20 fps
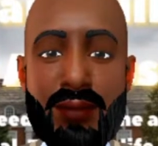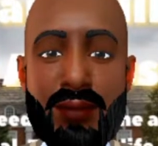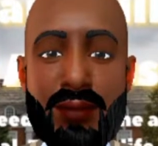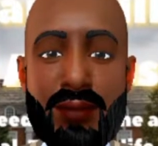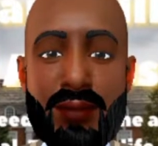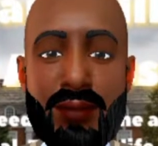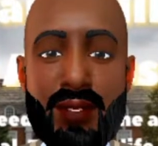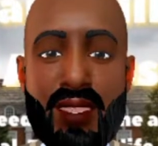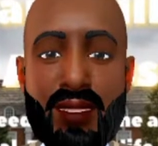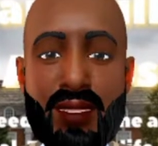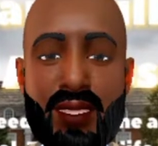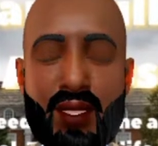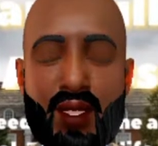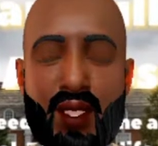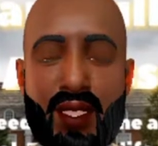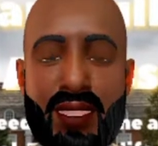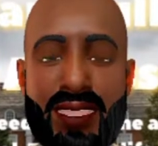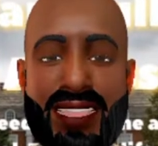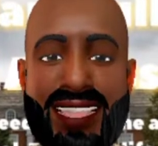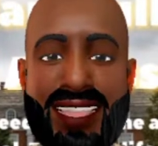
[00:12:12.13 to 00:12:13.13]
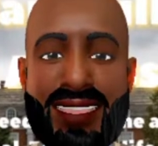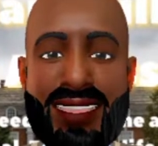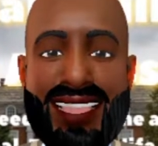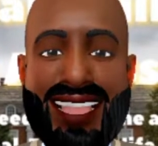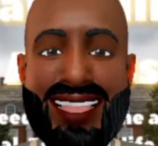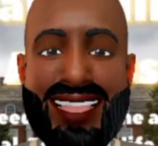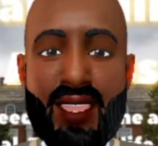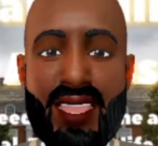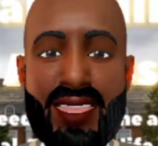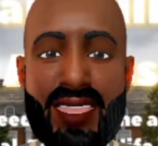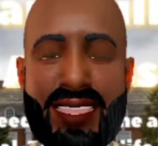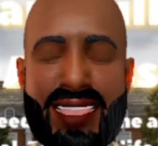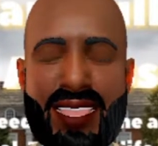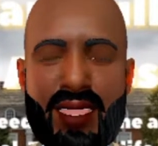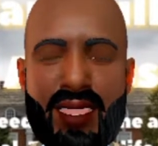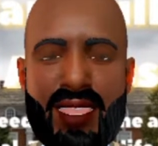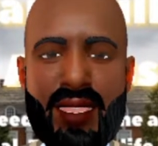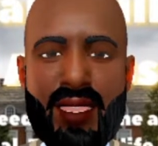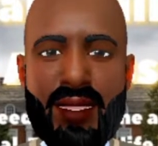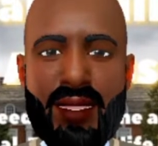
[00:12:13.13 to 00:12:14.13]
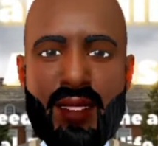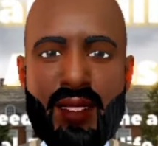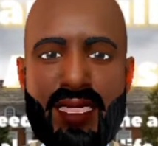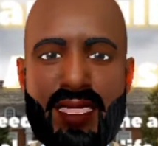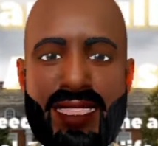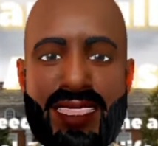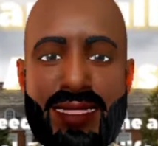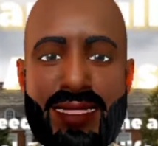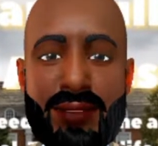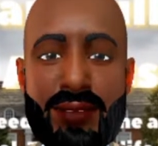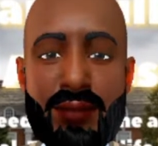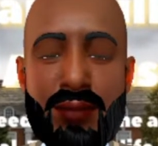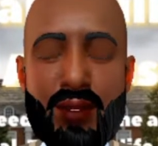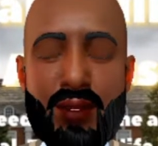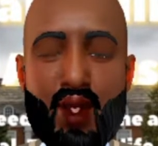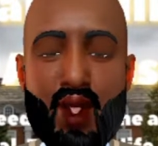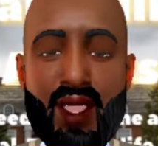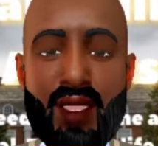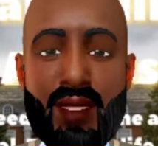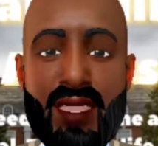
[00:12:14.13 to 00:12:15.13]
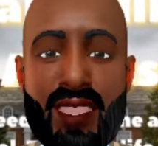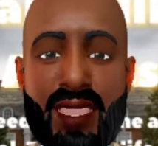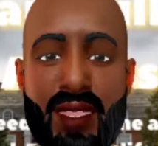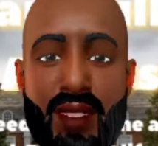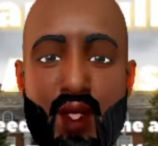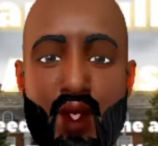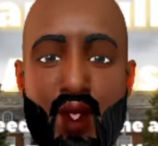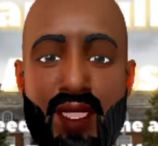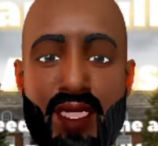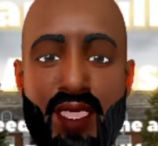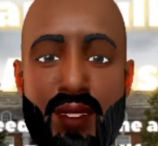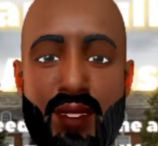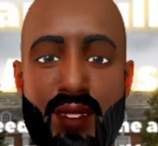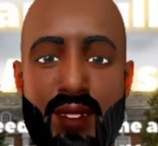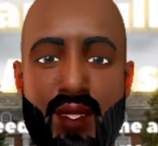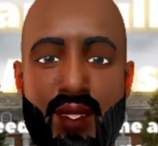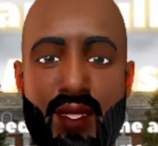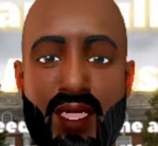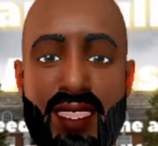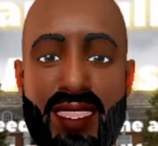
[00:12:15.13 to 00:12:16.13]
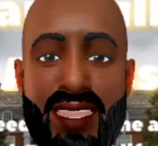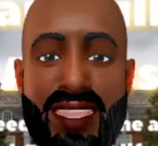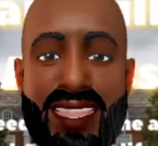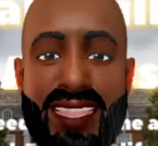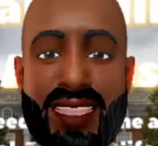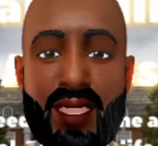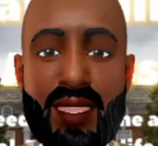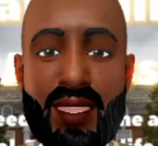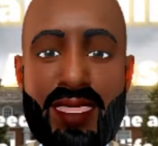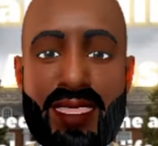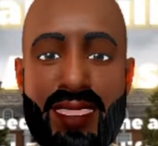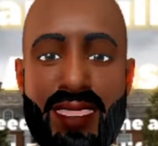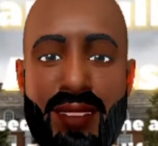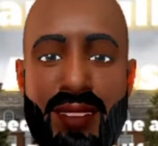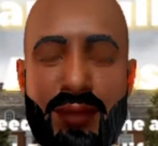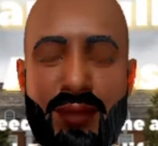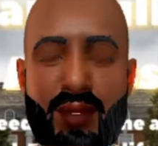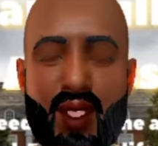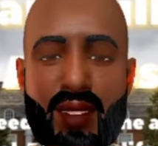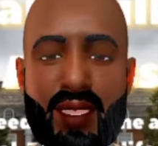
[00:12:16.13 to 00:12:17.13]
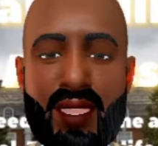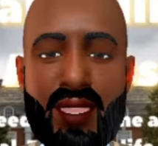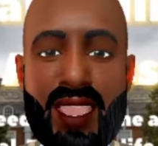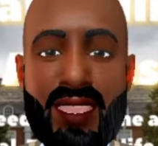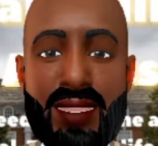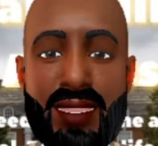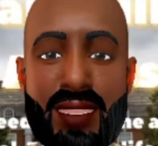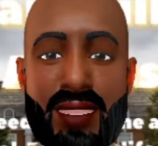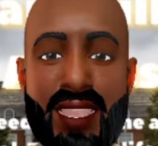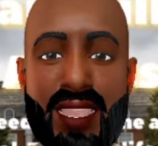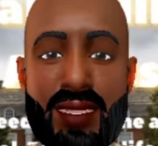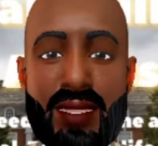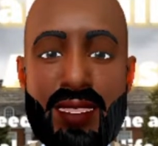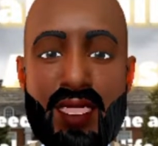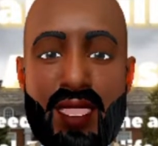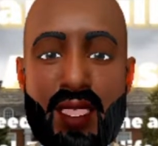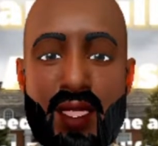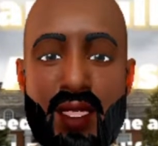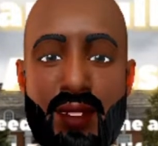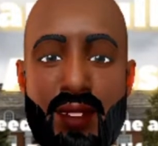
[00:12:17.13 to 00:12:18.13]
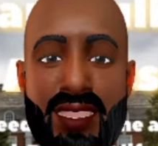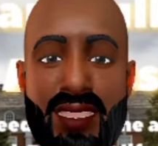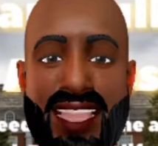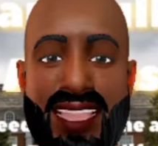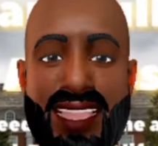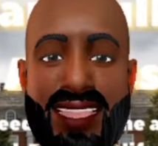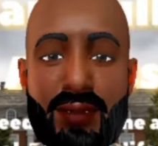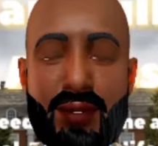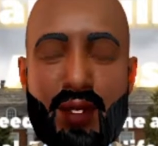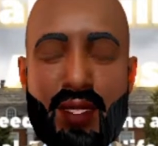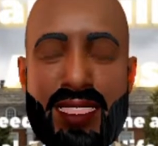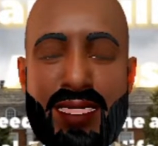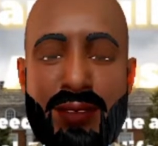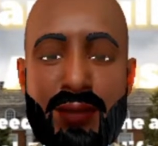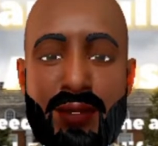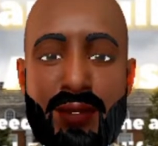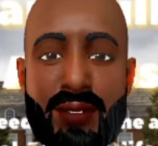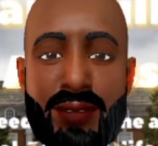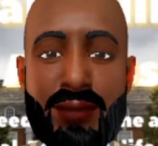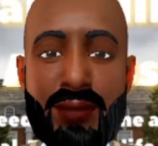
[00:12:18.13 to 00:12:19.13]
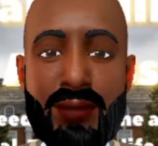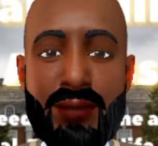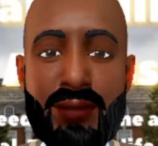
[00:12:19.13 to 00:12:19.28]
assume that parent LLC wants to own a subsidiary with $100,000 in assets.